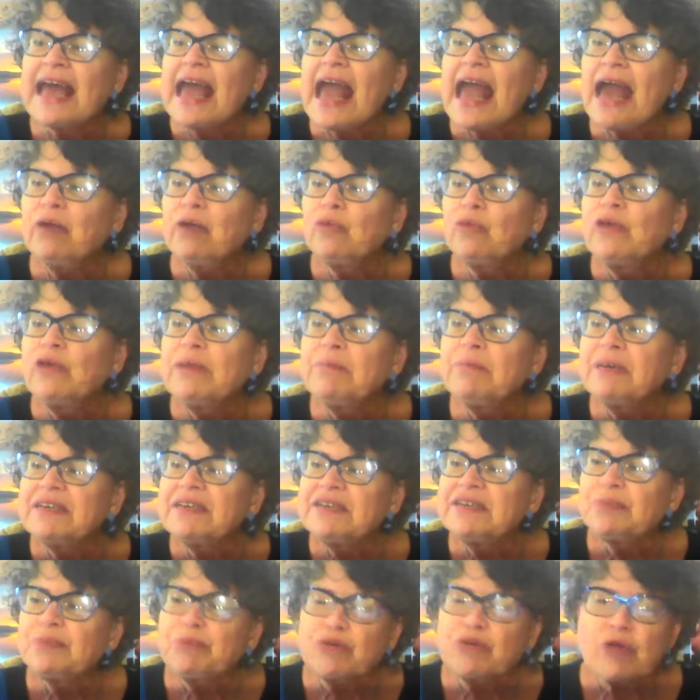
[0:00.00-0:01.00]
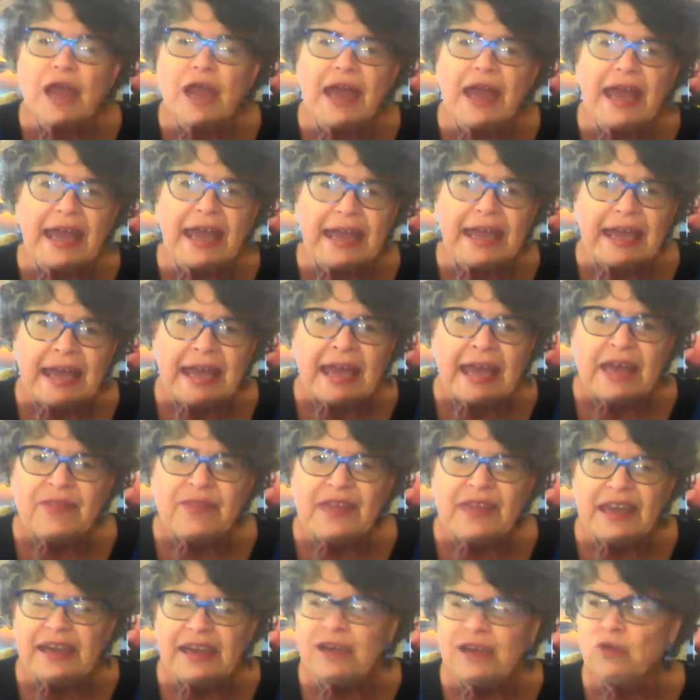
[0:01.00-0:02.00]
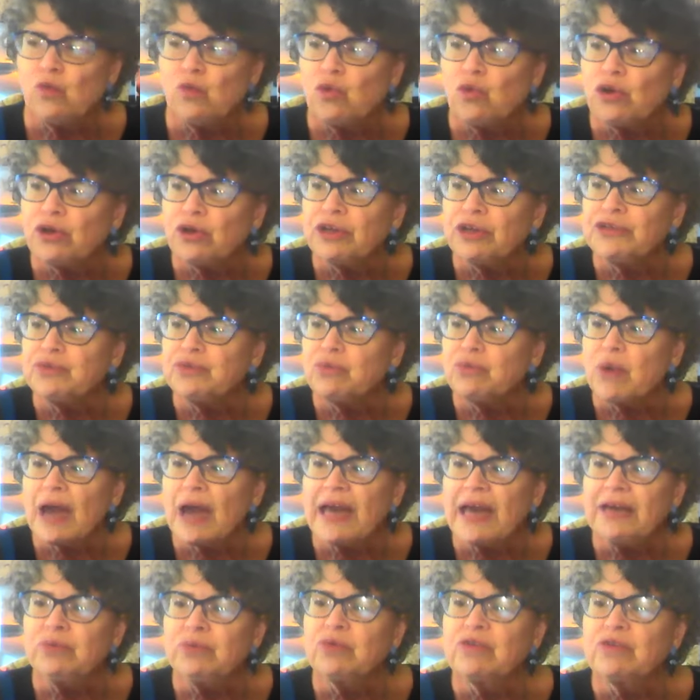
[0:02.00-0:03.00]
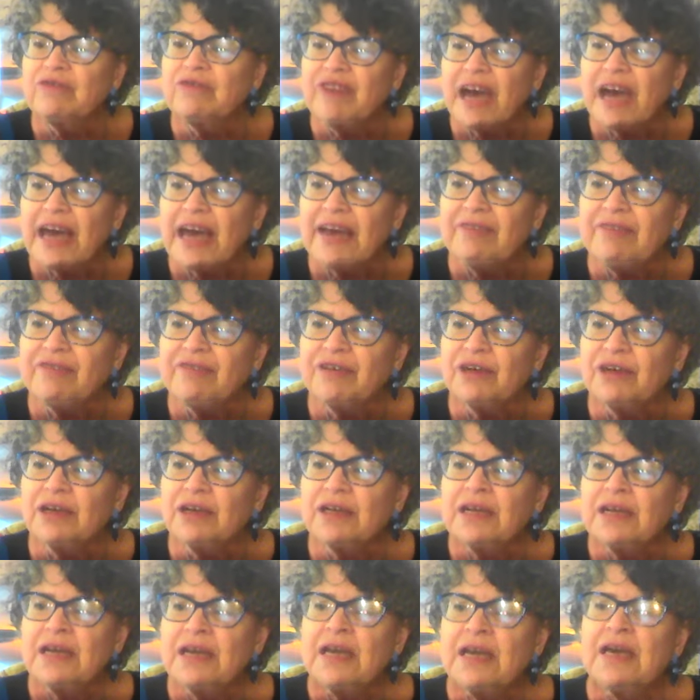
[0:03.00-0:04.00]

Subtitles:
And we must pray that in worldwide revival,